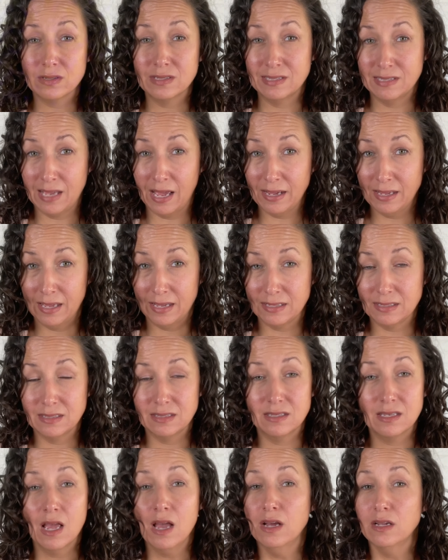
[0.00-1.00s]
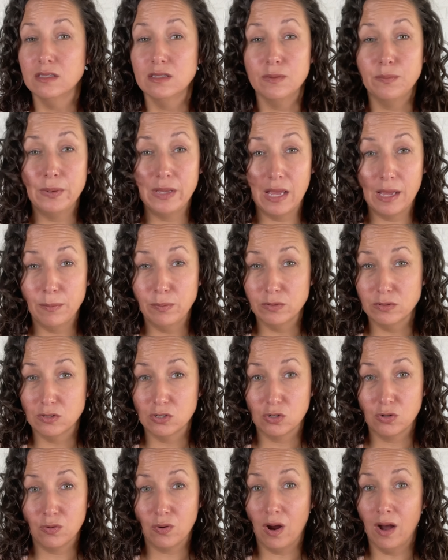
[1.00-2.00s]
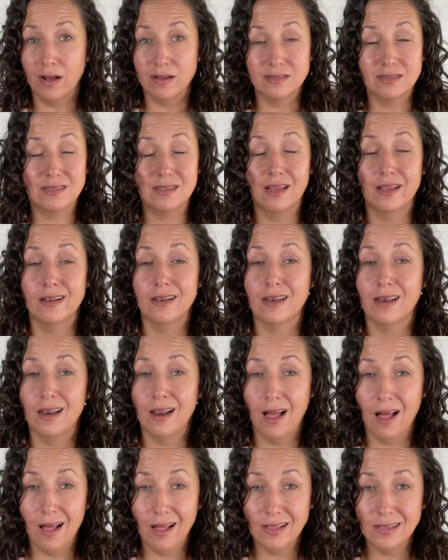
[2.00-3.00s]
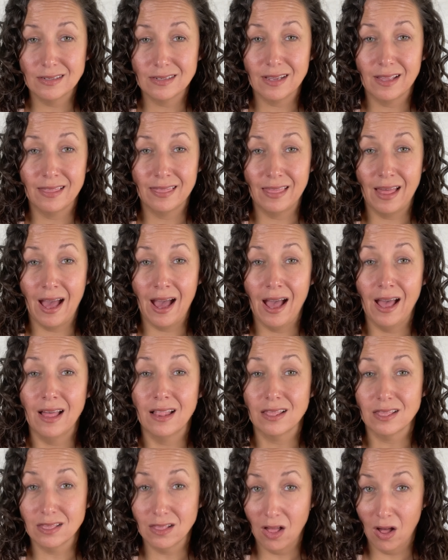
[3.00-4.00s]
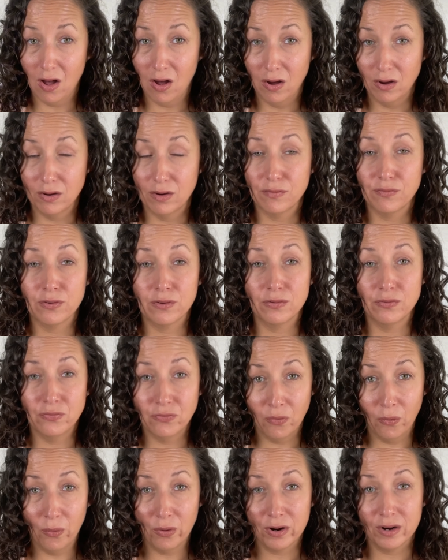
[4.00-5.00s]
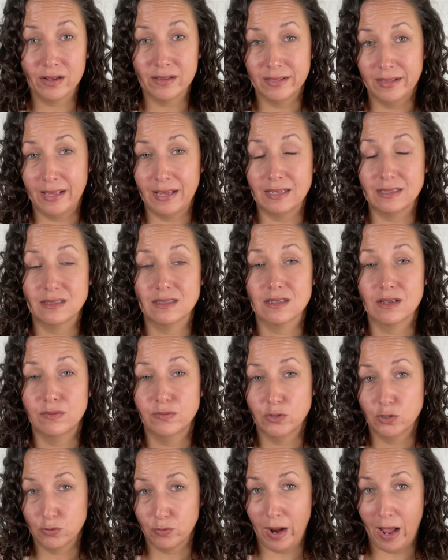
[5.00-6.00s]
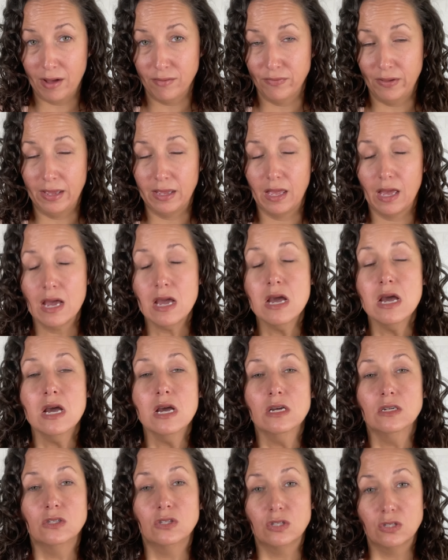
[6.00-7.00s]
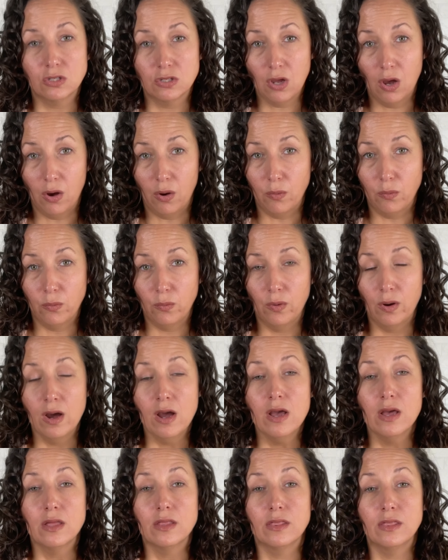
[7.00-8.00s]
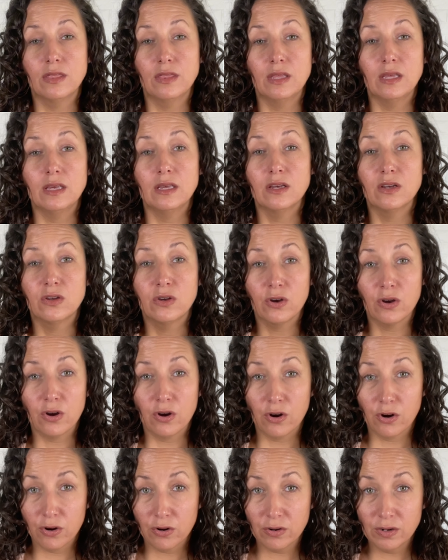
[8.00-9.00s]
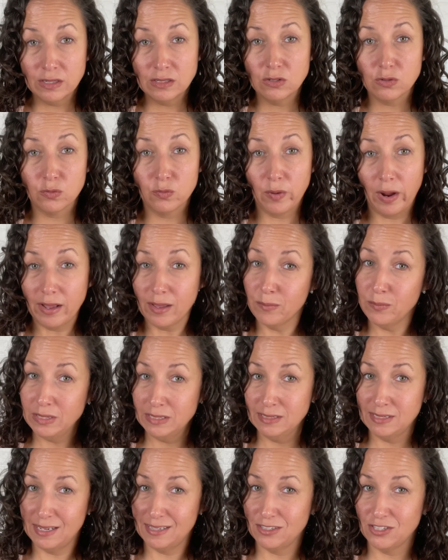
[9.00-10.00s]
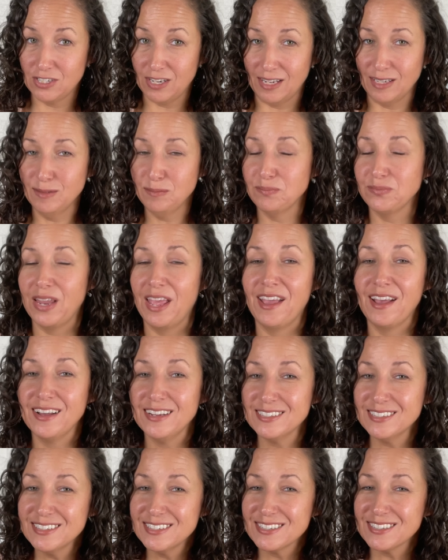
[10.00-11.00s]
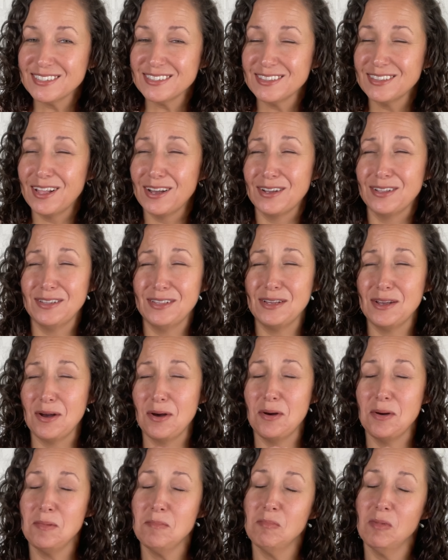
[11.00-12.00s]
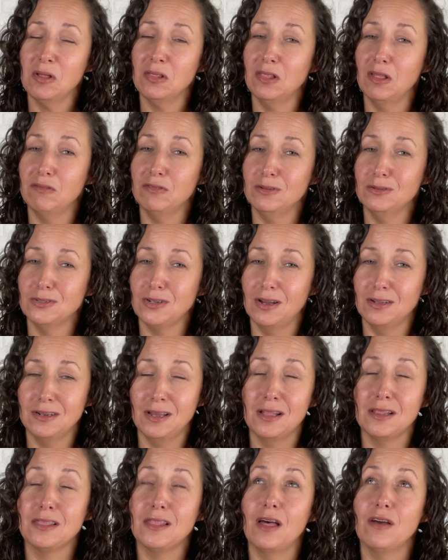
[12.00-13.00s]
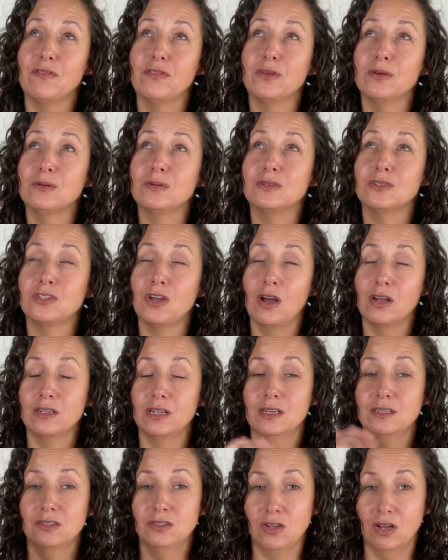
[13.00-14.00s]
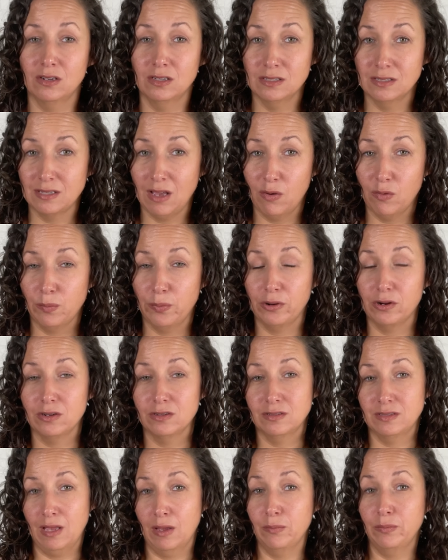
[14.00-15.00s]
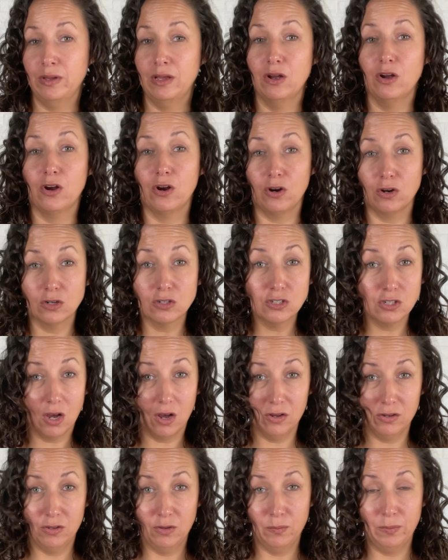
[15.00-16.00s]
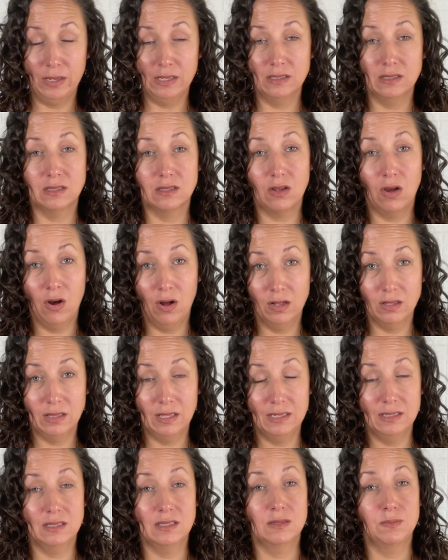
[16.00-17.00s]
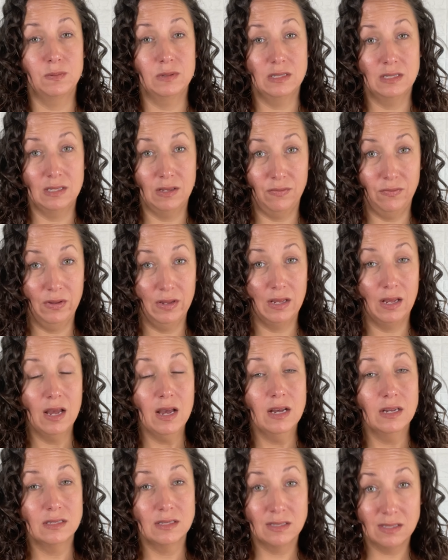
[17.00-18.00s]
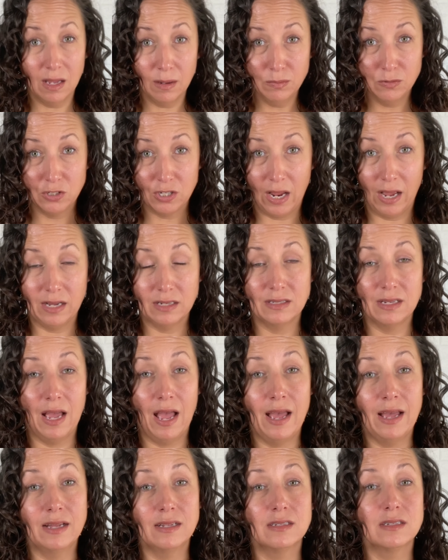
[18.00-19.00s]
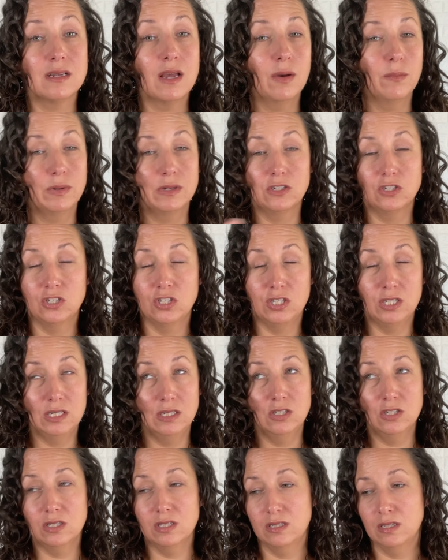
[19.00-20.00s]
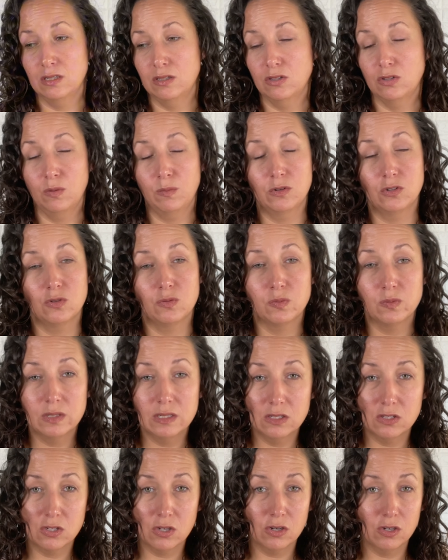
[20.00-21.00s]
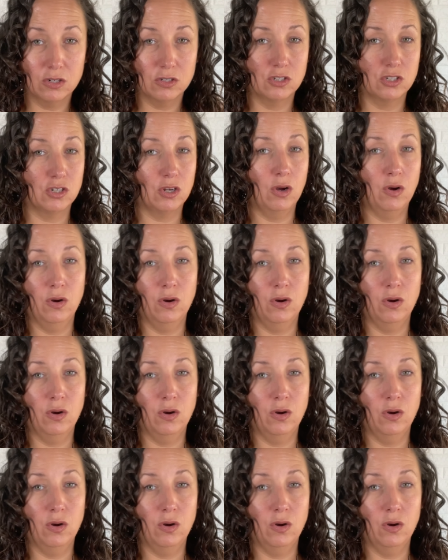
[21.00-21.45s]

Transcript: seconds to be able to cross. Not that long for 4 lanes of traffic. So the current recommendation, and luckily, oh, I love you, Donna. Love you, Donna. Donna Sauerberger sent me her documents on this specific subject. And because she just does so much research,